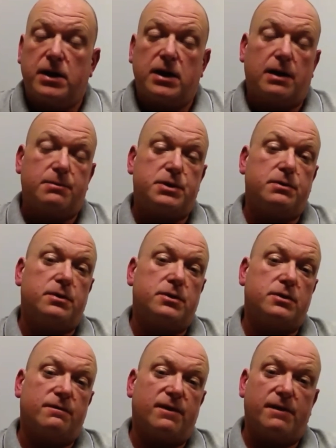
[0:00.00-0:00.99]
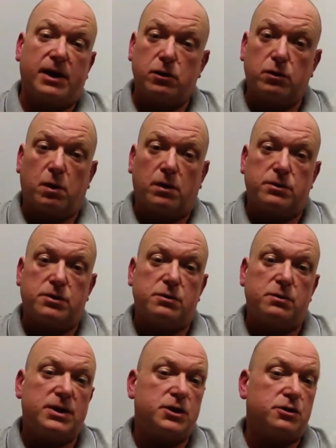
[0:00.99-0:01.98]
I'm sure there's some very good ones who
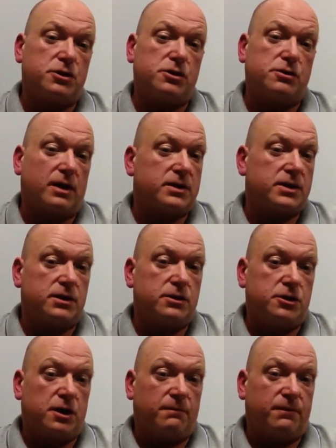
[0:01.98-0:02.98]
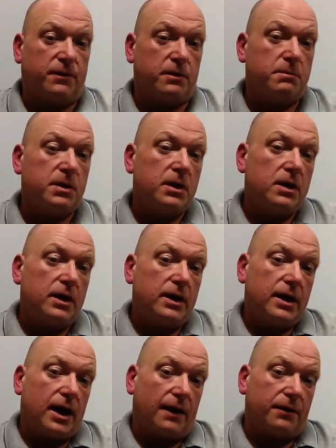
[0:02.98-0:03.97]
it's just a transient job for them
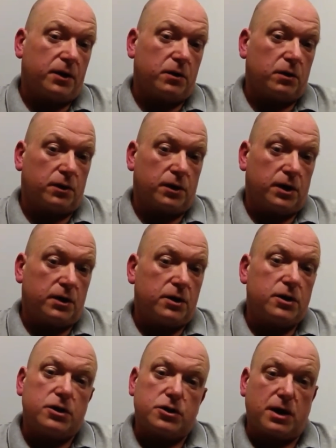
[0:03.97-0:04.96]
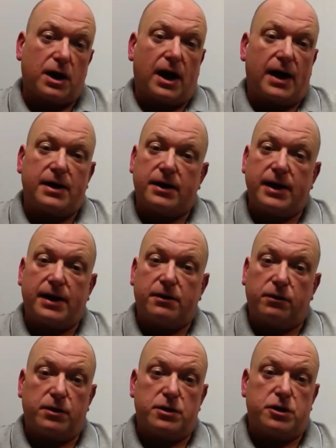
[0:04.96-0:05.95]
and they're going to try and get
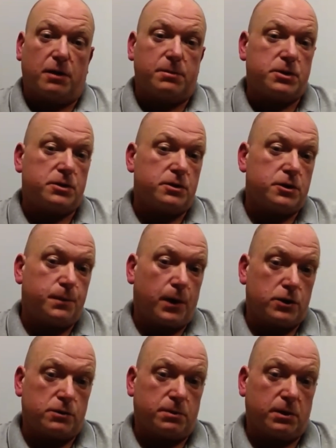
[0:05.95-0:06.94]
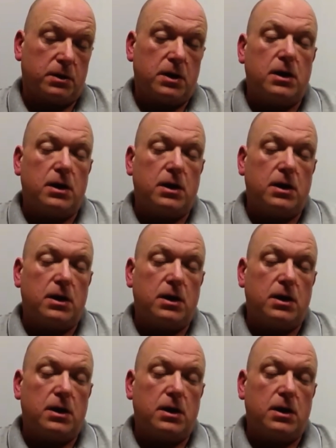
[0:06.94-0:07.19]
another job as soon as possible.